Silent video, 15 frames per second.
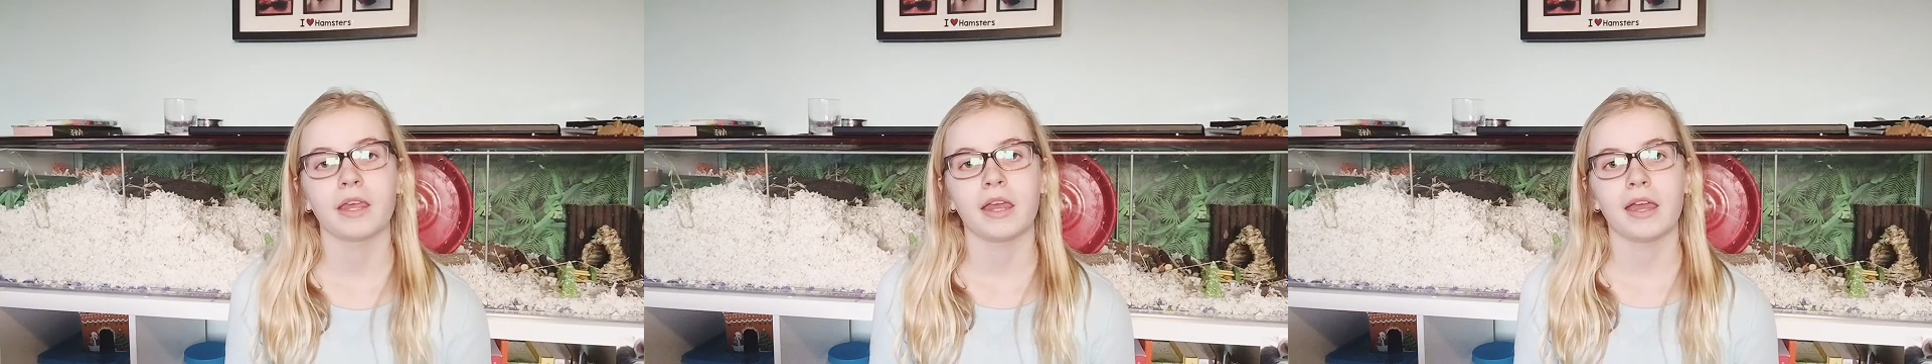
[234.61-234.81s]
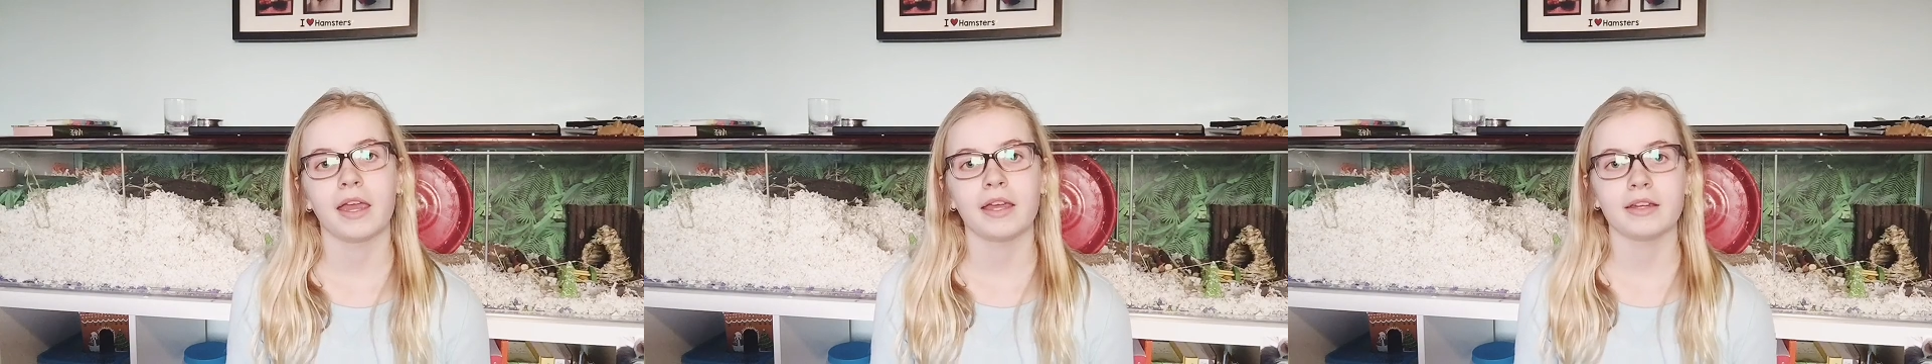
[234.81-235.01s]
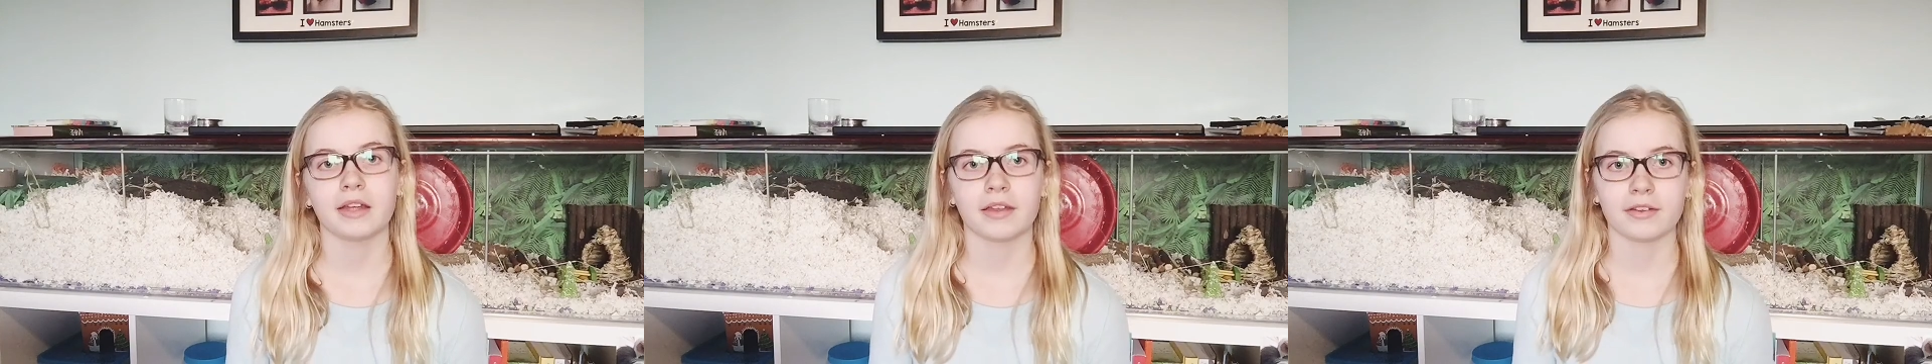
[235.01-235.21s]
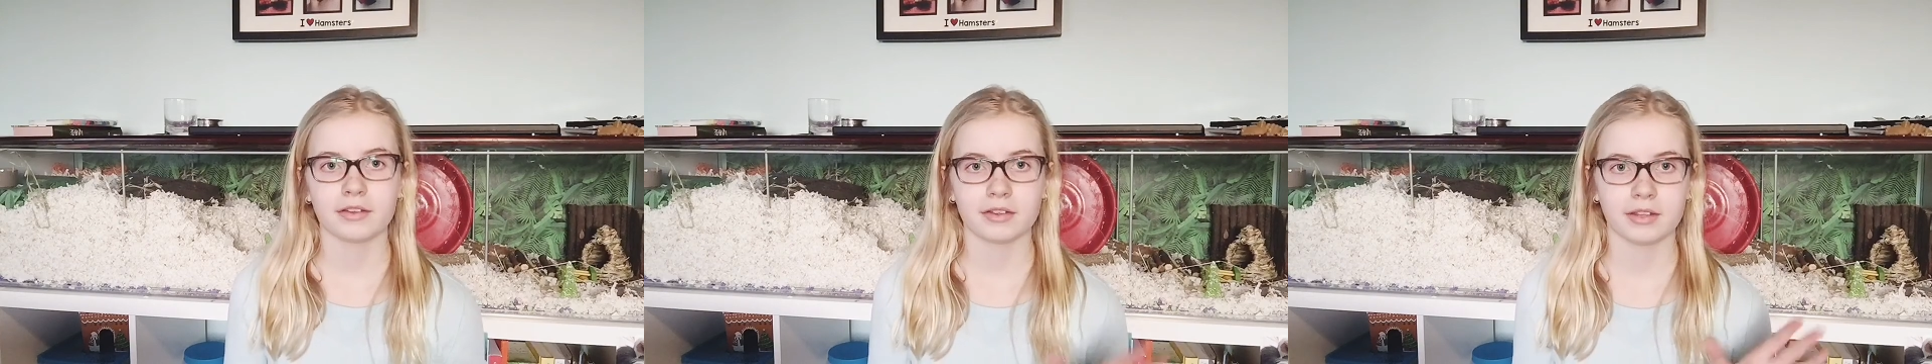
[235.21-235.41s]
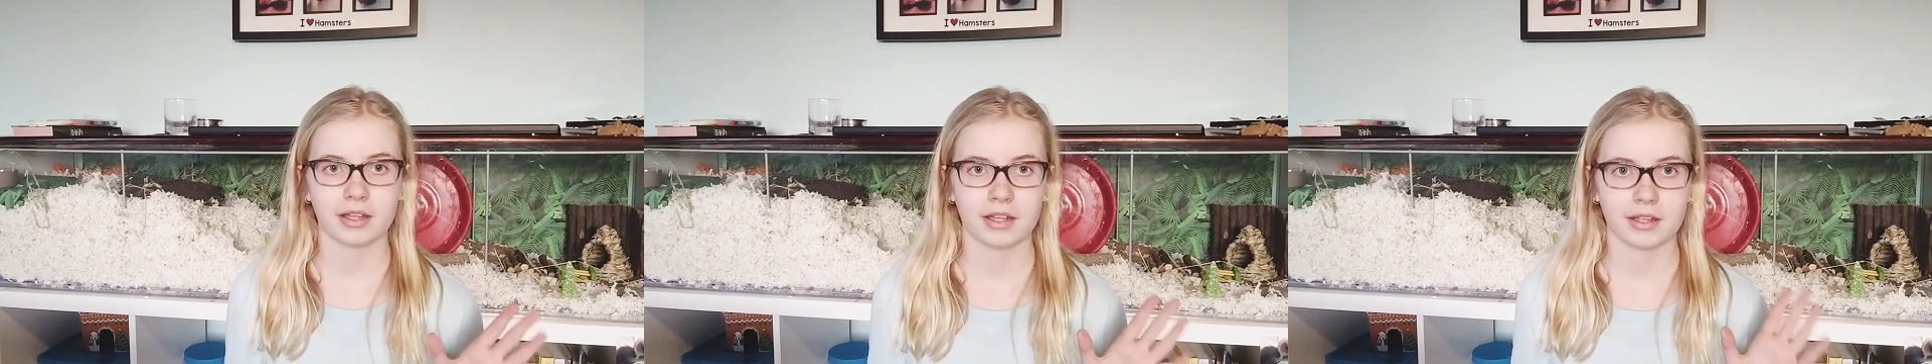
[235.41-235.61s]
Another
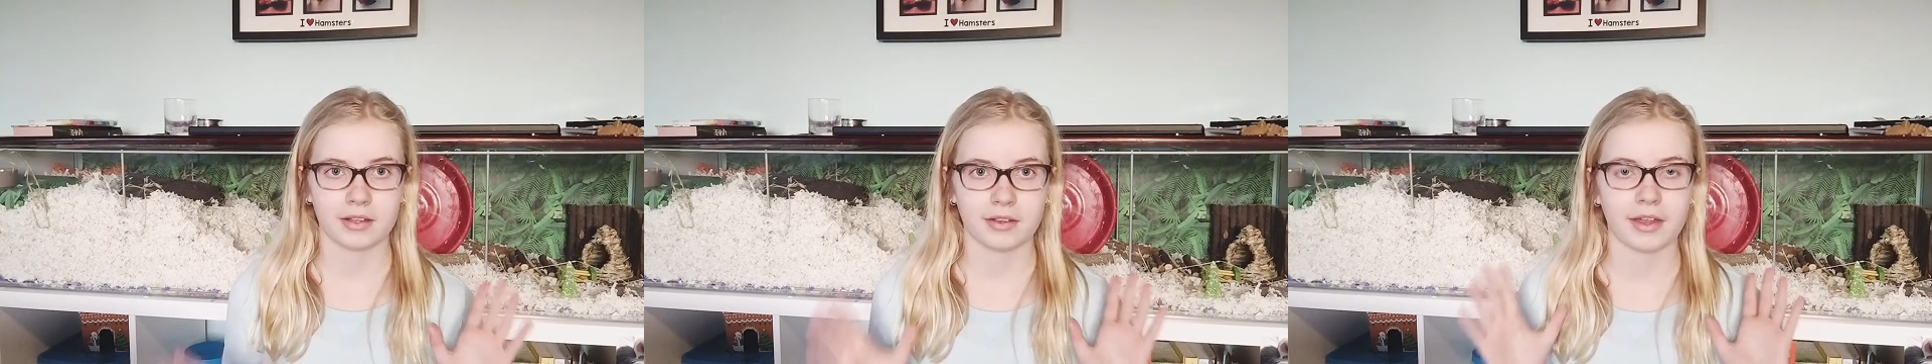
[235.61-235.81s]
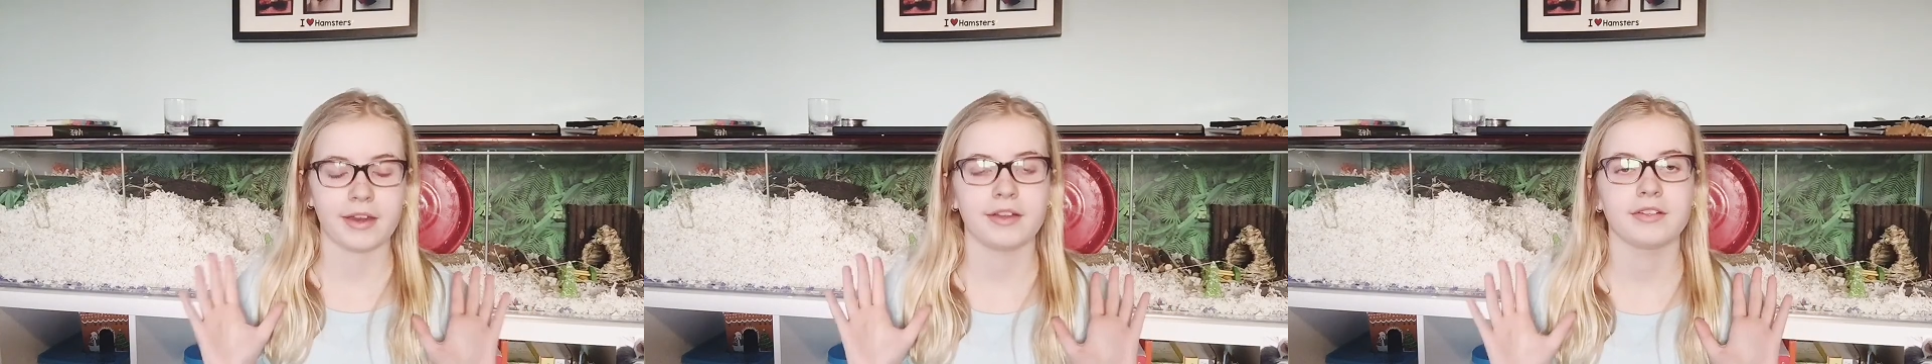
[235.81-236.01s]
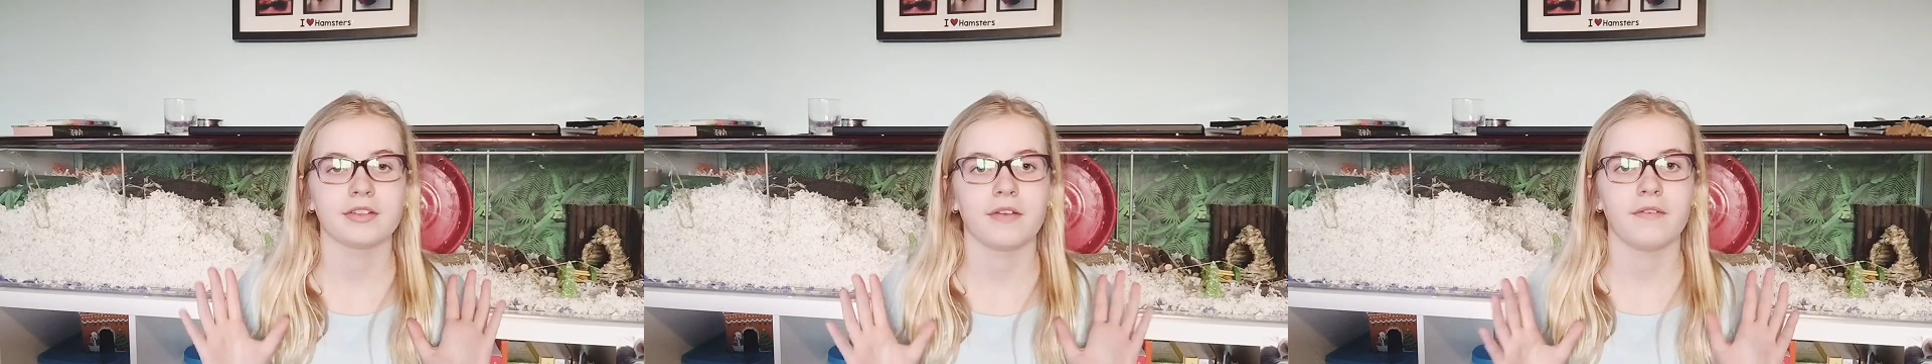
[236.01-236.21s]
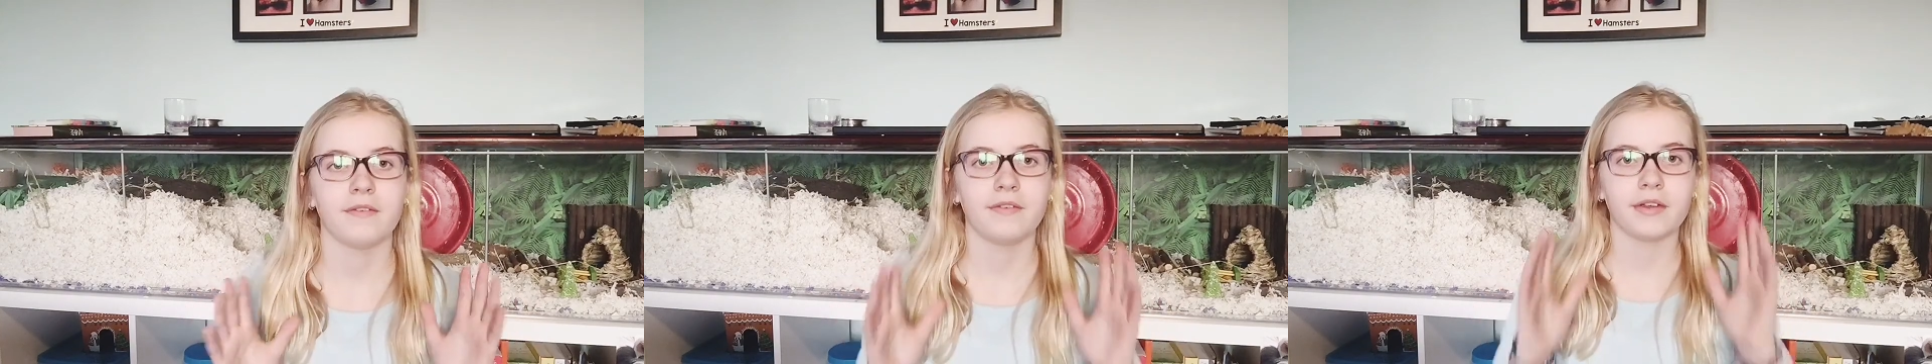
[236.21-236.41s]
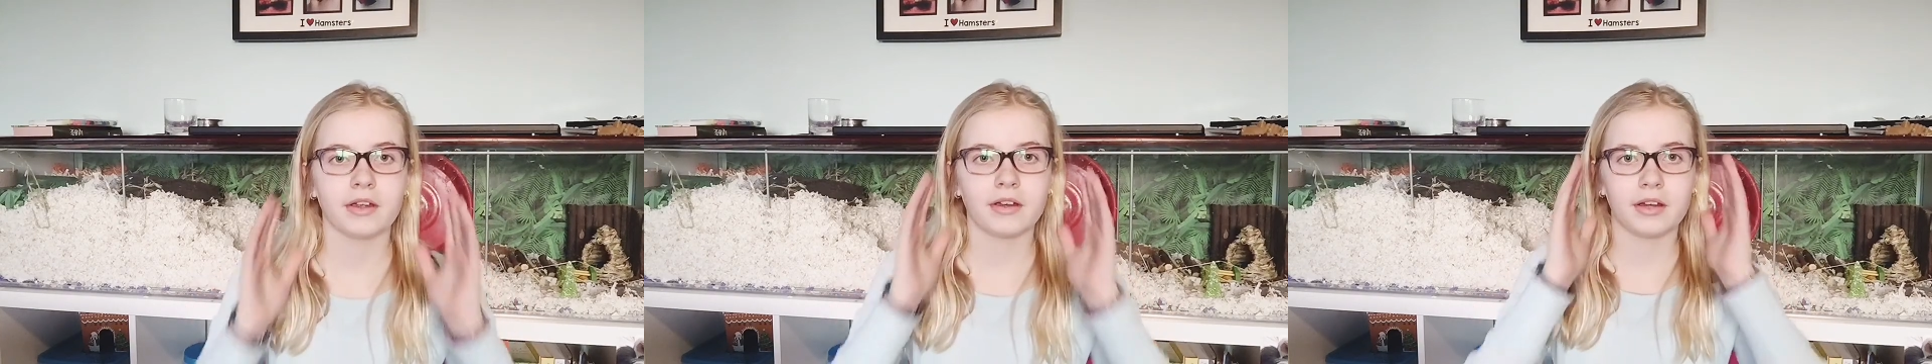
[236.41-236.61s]
thing that is
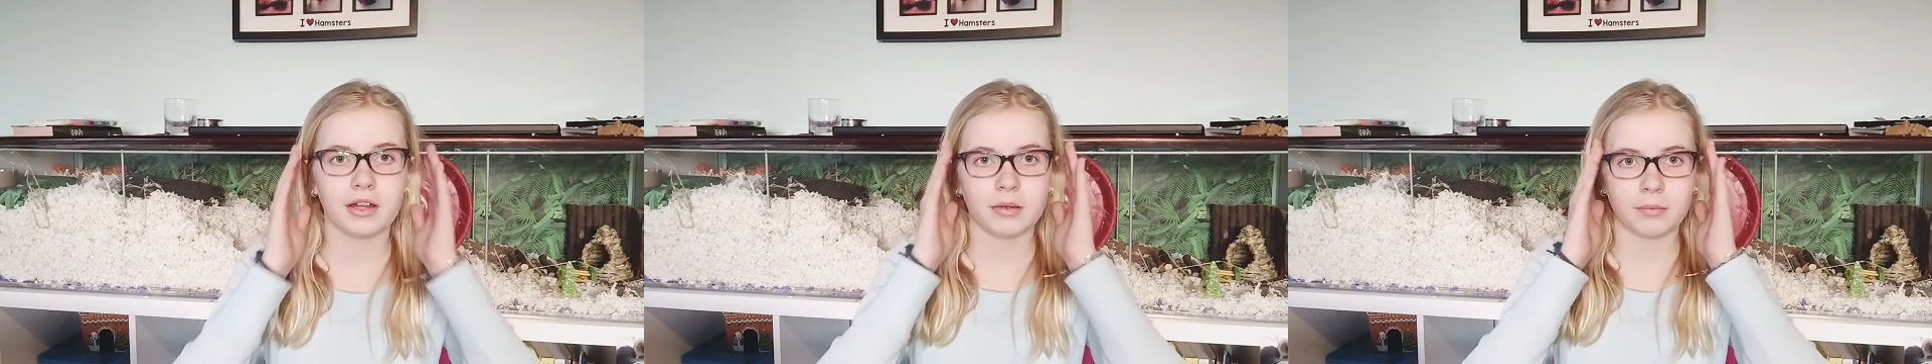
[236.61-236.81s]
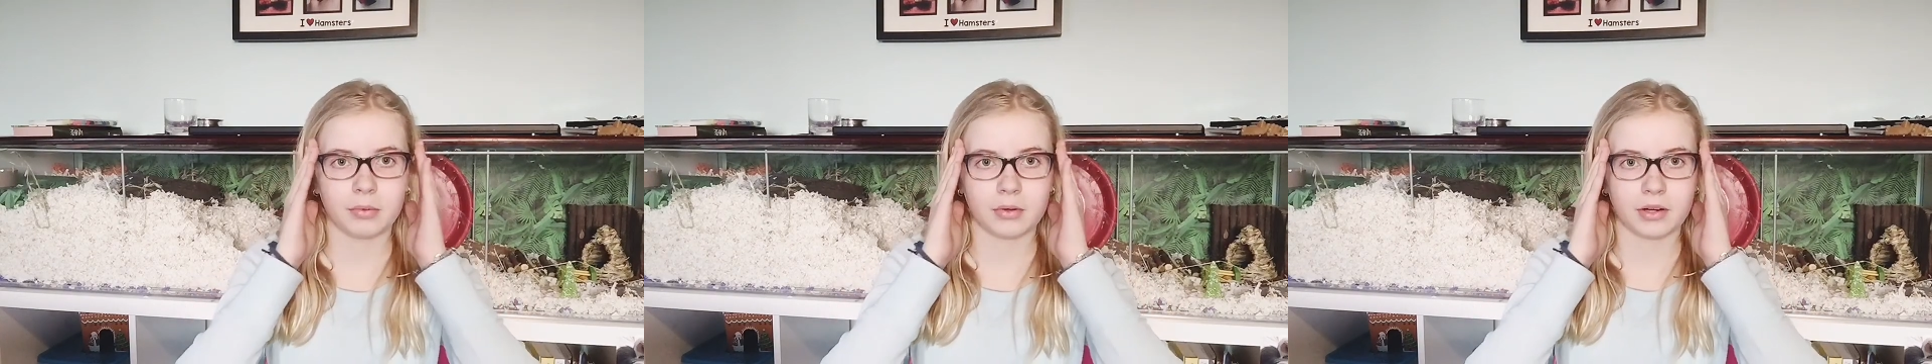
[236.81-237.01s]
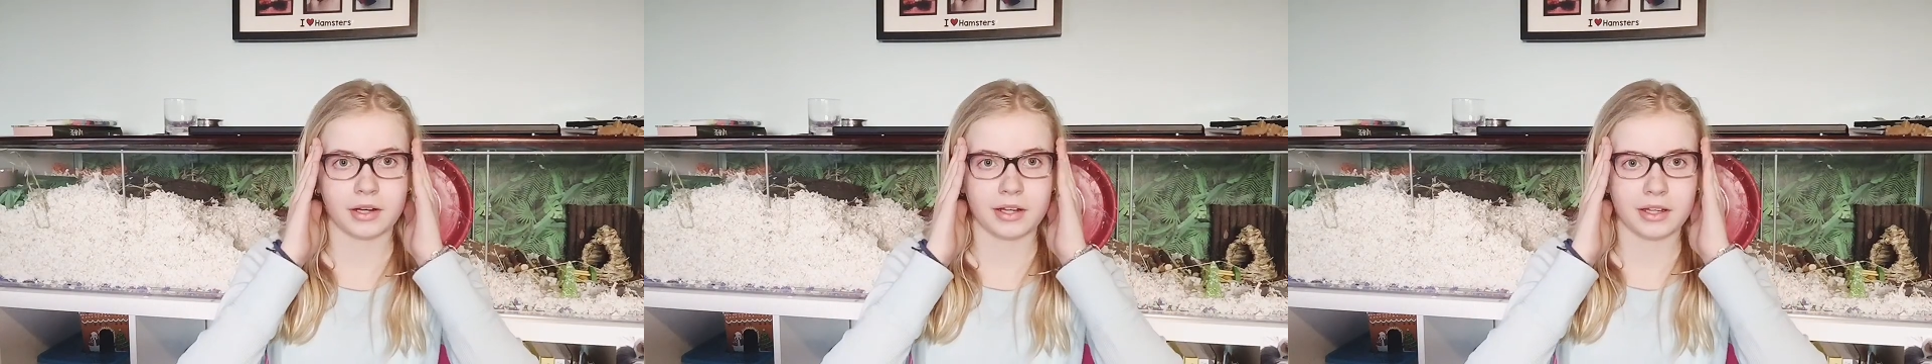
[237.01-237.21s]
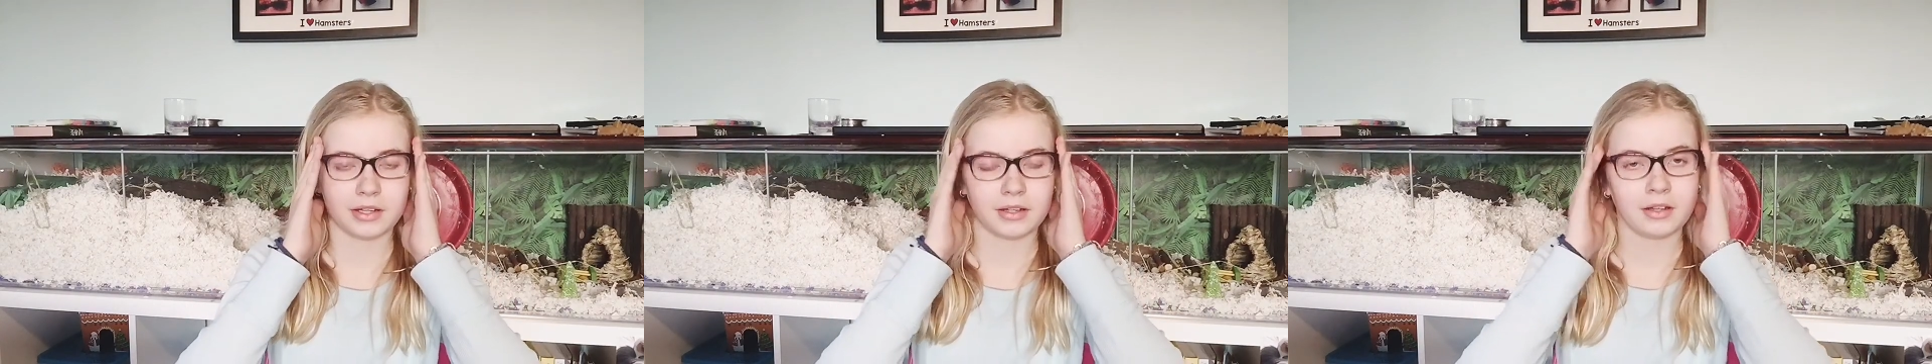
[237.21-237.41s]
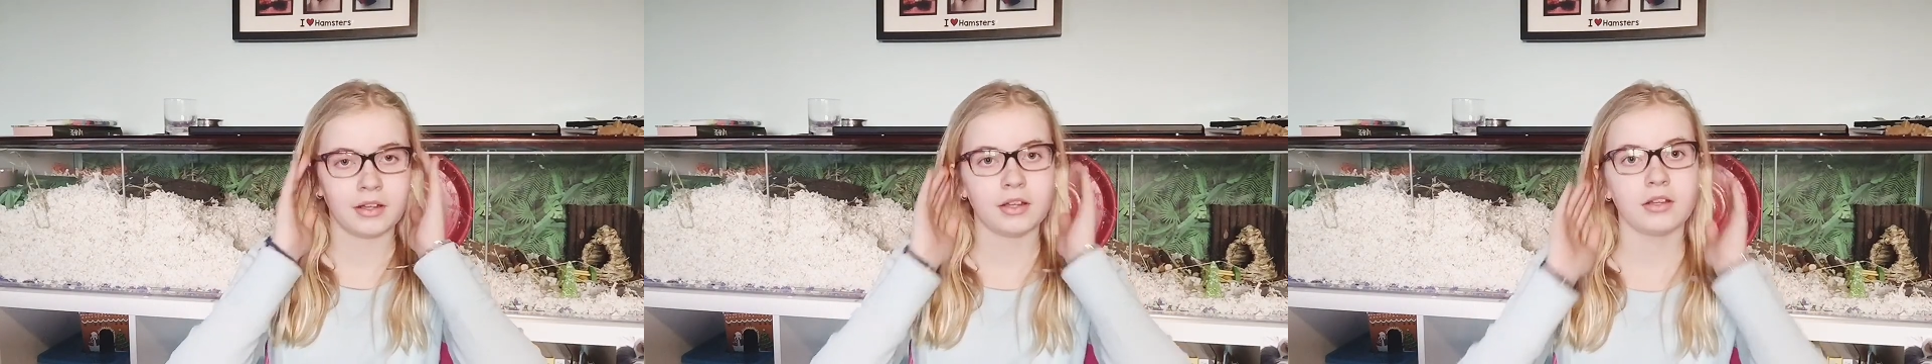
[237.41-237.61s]
very important